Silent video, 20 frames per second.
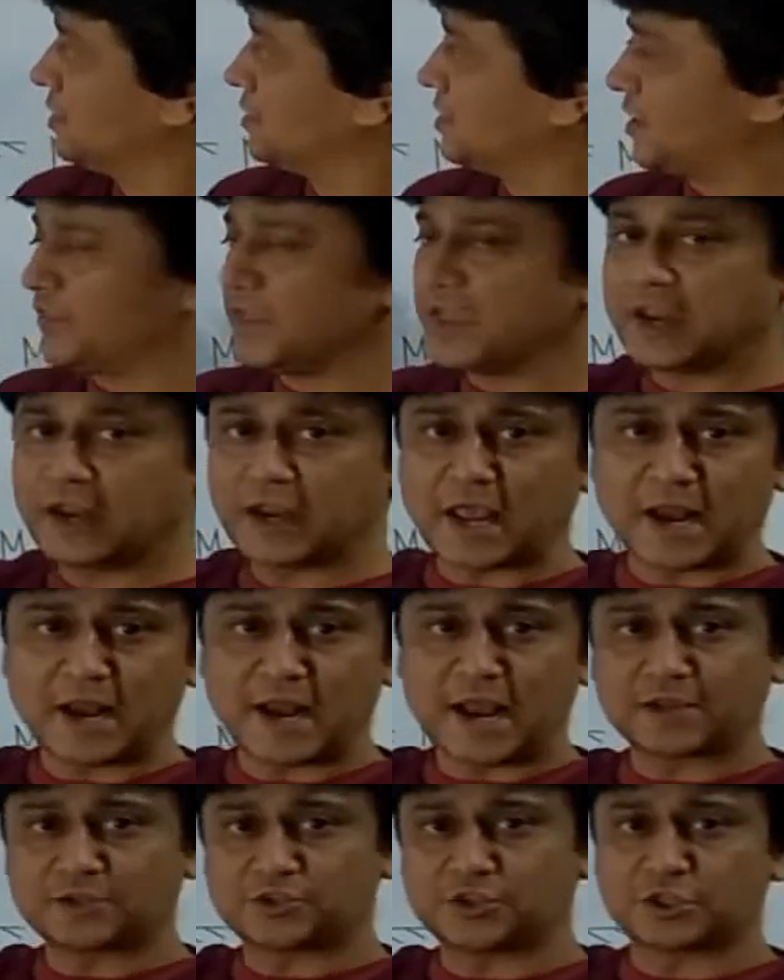Nothing
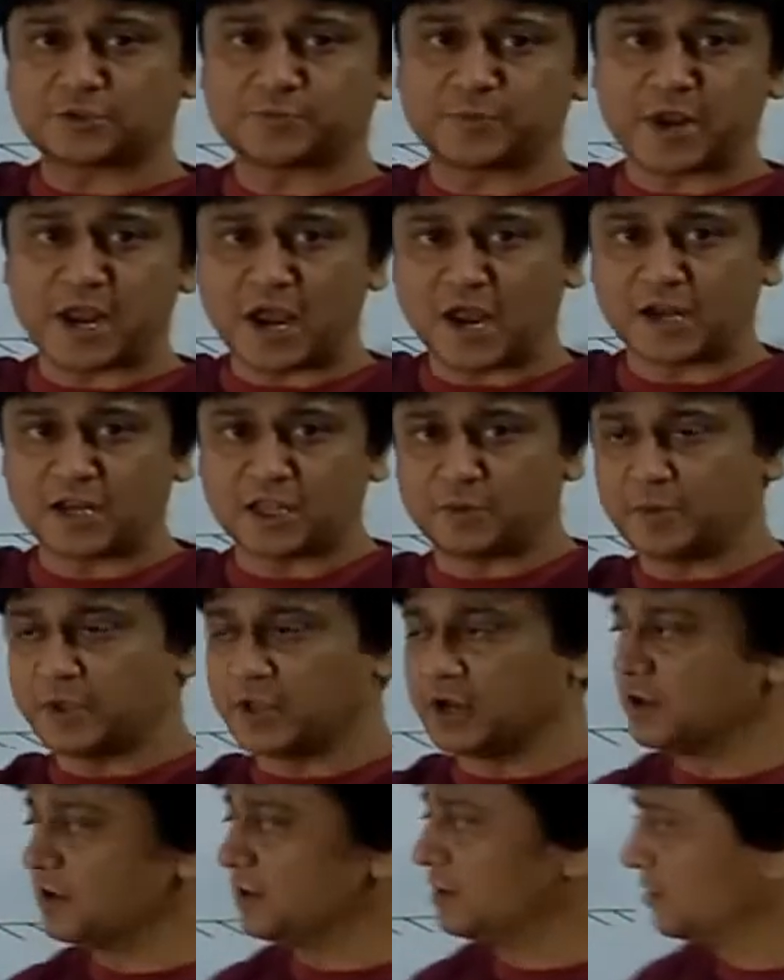can exist behind the
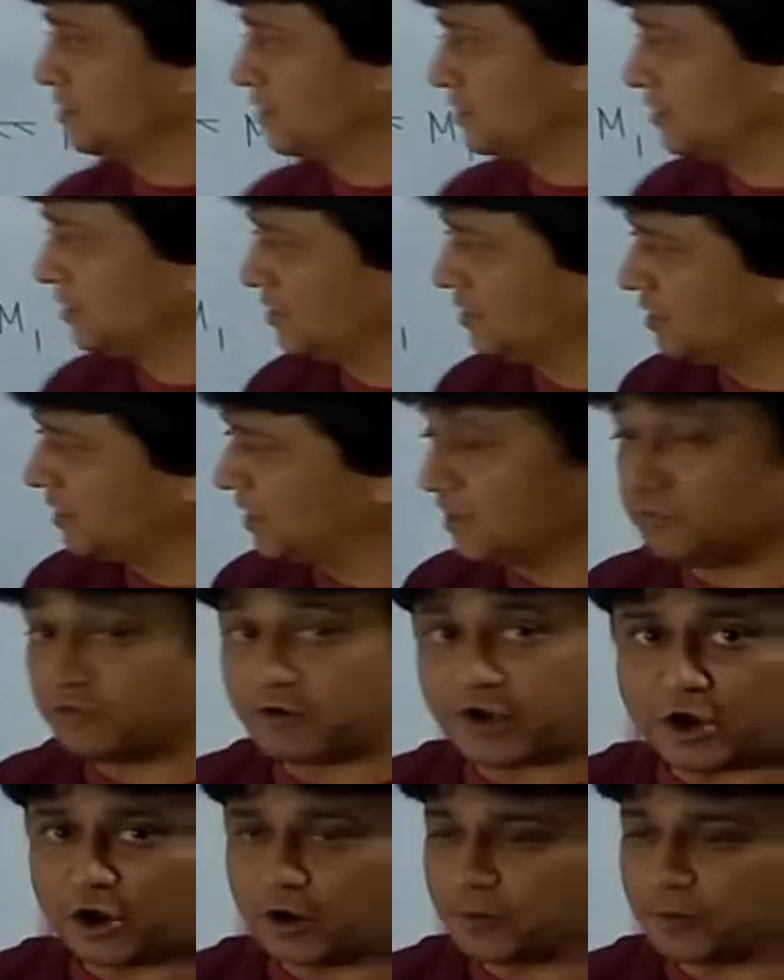mirror in ray